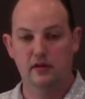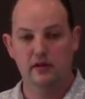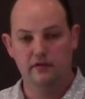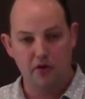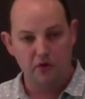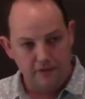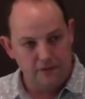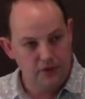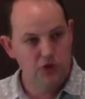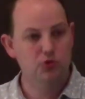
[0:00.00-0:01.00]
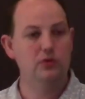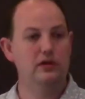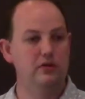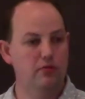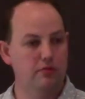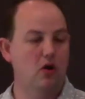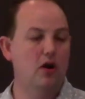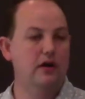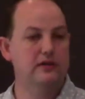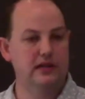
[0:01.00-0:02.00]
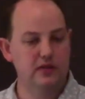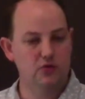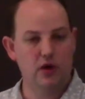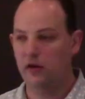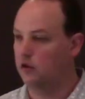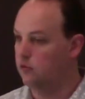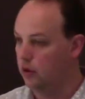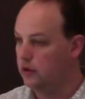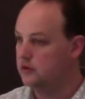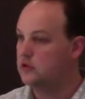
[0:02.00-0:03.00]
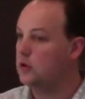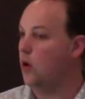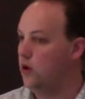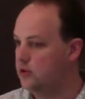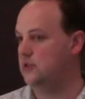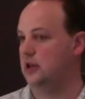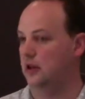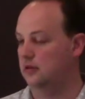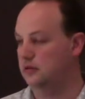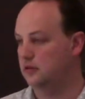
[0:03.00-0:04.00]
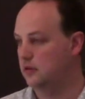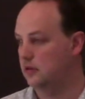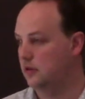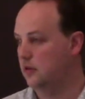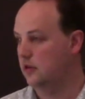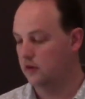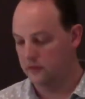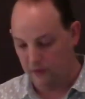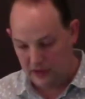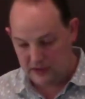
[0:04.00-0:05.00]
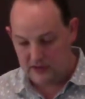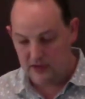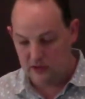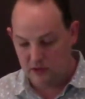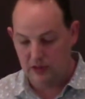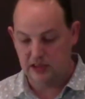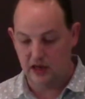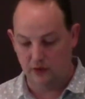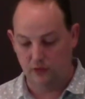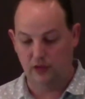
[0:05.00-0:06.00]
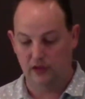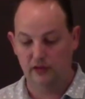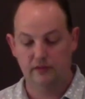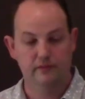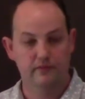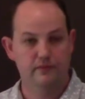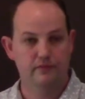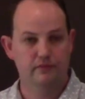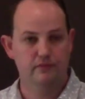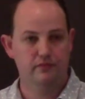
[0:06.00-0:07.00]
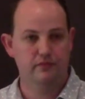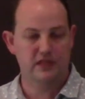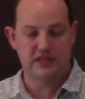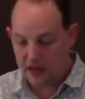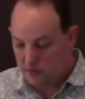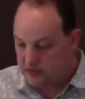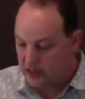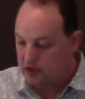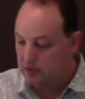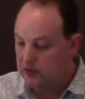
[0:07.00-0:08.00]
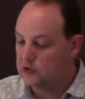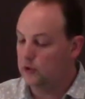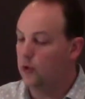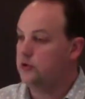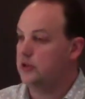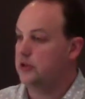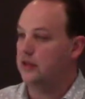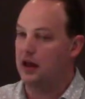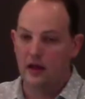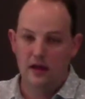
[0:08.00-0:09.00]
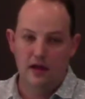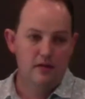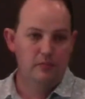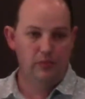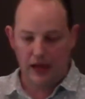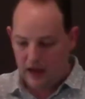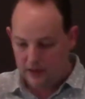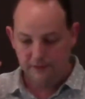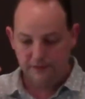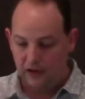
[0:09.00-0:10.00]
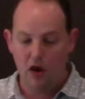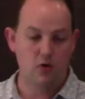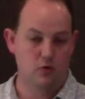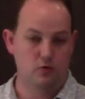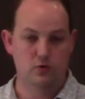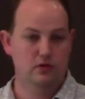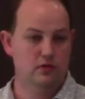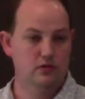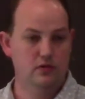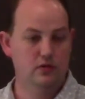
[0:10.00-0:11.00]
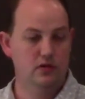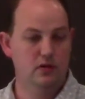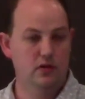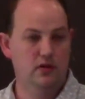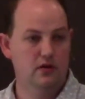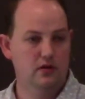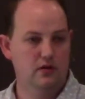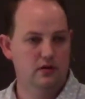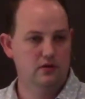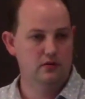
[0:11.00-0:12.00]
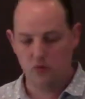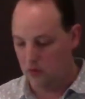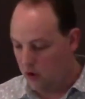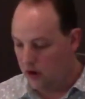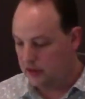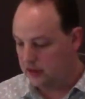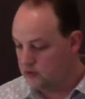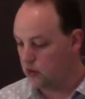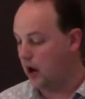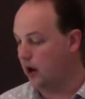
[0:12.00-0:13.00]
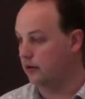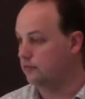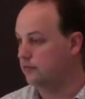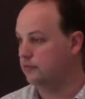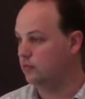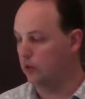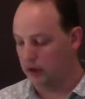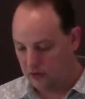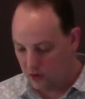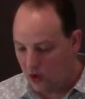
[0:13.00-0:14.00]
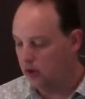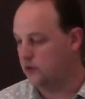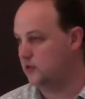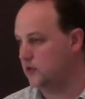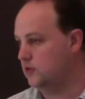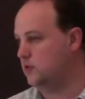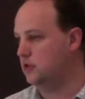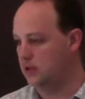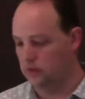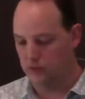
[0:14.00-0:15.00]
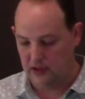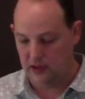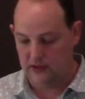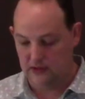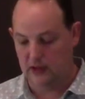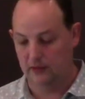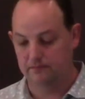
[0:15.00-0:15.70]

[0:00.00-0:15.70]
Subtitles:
very visually reminds Israel of what it's costing for their sin to be dealt with. These animals had to be slaughtered and their blood flowed to remind Israel what it costs to deal with their sin.